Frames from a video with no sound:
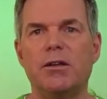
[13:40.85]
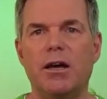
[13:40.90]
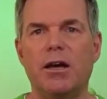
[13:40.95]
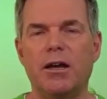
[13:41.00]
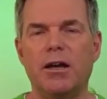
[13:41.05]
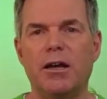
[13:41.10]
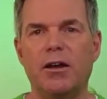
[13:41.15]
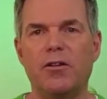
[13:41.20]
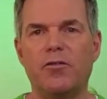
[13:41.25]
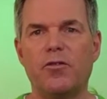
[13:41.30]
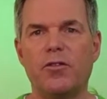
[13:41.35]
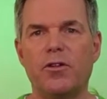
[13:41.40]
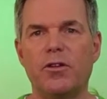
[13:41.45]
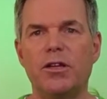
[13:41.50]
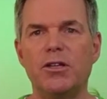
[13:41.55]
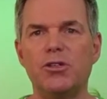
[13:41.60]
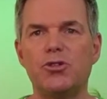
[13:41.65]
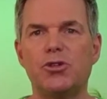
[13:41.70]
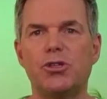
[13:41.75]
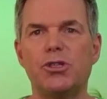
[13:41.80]
I have
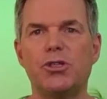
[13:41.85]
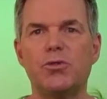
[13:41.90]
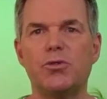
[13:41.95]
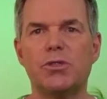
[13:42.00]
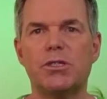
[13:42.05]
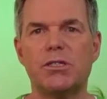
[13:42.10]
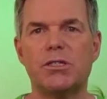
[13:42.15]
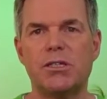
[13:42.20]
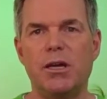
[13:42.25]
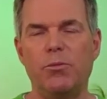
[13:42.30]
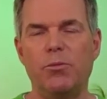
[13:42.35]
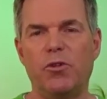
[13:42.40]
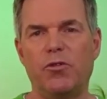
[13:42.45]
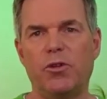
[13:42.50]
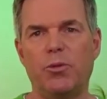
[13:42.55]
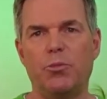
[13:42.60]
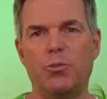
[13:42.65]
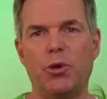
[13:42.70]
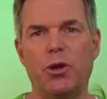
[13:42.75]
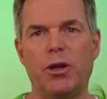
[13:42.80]
introduced some of
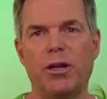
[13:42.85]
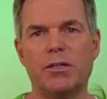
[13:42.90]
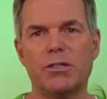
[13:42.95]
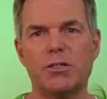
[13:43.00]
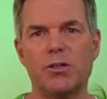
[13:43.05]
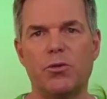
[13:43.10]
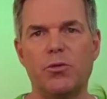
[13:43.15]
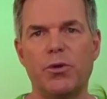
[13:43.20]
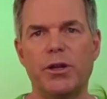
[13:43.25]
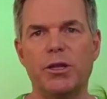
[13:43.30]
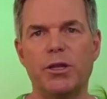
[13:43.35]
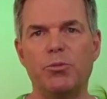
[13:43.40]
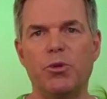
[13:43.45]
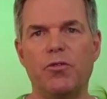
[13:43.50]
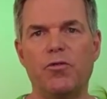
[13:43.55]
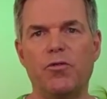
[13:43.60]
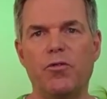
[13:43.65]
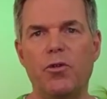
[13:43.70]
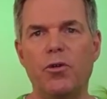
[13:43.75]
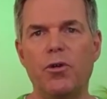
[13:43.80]
the products already
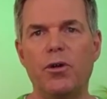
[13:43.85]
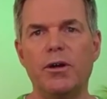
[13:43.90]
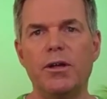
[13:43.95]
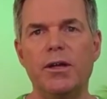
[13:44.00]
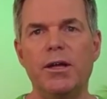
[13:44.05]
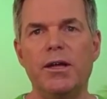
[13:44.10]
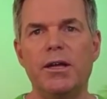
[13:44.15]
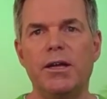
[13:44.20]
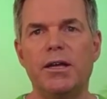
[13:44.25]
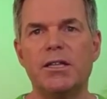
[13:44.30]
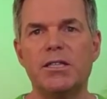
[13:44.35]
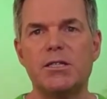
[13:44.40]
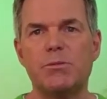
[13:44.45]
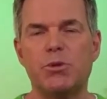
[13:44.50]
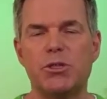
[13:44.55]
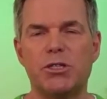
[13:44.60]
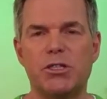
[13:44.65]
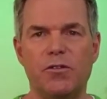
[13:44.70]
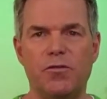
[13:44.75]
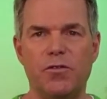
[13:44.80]
before in
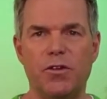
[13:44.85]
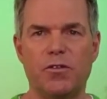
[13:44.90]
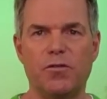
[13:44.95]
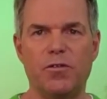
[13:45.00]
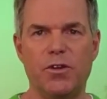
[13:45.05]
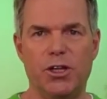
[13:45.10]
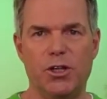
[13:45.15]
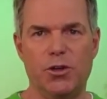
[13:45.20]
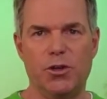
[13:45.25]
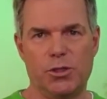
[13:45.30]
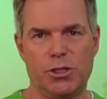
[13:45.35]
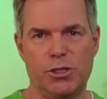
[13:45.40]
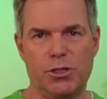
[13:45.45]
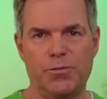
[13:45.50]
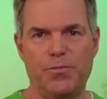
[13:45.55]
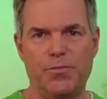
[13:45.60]
specific videos.